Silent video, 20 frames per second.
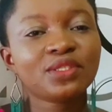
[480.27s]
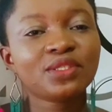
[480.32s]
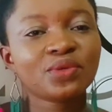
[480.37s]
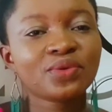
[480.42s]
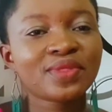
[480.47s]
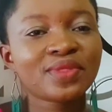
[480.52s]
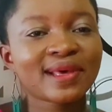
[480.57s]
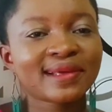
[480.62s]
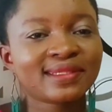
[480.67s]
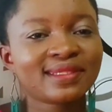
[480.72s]

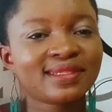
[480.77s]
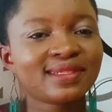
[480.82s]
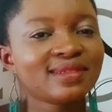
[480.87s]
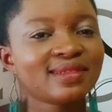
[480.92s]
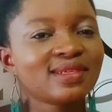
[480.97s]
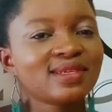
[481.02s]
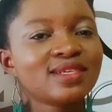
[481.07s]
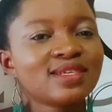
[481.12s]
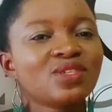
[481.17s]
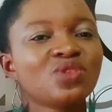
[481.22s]
you that
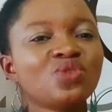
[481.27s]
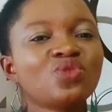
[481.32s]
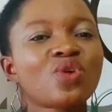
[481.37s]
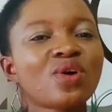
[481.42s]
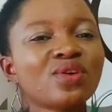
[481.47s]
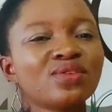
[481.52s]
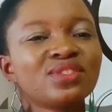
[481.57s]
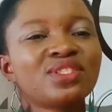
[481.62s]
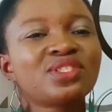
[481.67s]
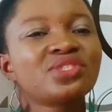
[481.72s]

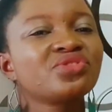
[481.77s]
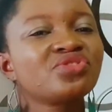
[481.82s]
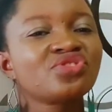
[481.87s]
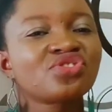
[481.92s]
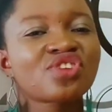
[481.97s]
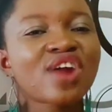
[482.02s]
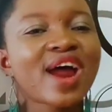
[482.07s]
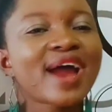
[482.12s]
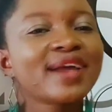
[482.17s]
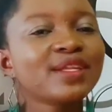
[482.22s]
don't
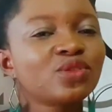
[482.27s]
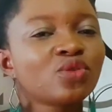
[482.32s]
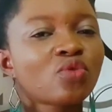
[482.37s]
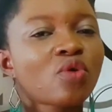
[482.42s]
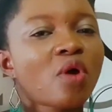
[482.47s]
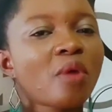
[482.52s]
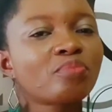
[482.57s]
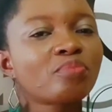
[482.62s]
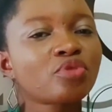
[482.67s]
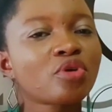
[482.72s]
try to
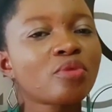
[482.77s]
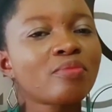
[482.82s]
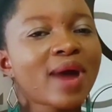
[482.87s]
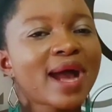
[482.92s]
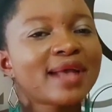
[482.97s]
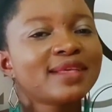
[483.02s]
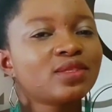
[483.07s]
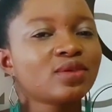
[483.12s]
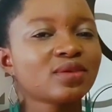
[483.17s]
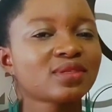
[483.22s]

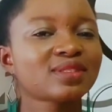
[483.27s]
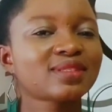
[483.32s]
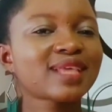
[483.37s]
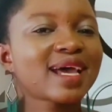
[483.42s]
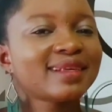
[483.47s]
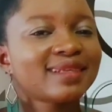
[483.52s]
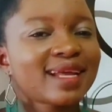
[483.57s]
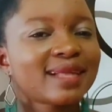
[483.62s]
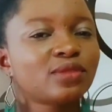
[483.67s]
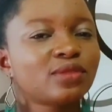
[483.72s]
compromise your
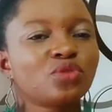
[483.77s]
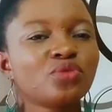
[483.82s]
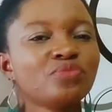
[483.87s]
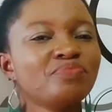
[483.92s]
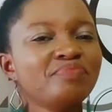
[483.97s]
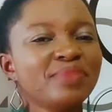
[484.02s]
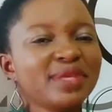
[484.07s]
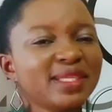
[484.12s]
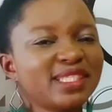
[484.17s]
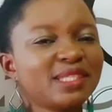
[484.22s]
standard to
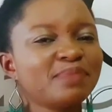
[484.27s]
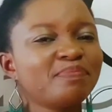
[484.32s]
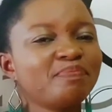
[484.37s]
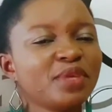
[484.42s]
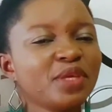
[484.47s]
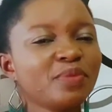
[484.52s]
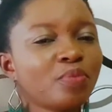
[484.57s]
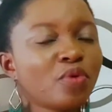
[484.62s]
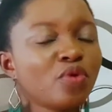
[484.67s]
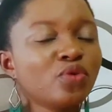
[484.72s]
meet
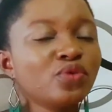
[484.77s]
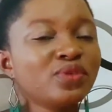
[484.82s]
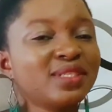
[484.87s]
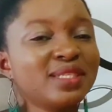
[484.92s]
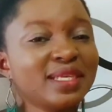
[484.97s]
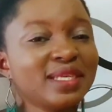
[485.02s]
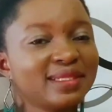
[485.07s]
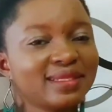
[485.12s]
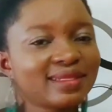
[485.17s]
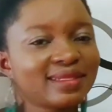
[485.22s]
people's
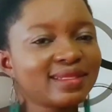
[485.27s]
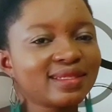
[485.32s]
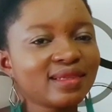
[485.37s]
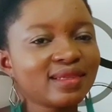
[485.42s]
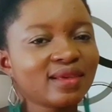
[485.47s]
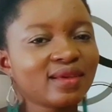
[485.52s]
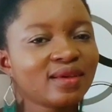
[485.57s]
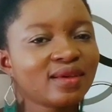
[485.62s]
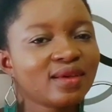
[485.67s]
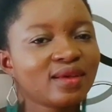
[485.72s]
needs.
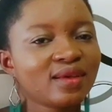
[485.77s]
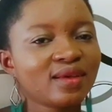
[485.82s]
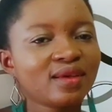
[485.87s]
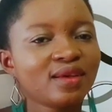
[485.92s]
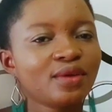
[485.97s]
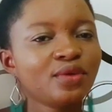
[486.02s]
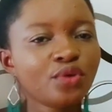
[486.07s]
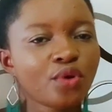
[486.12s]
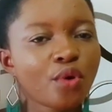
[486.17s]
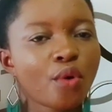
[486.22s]

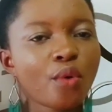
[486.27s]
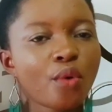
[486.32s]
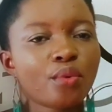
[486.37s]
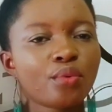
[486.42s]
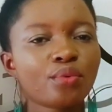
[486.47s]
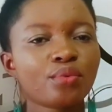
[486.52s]
No,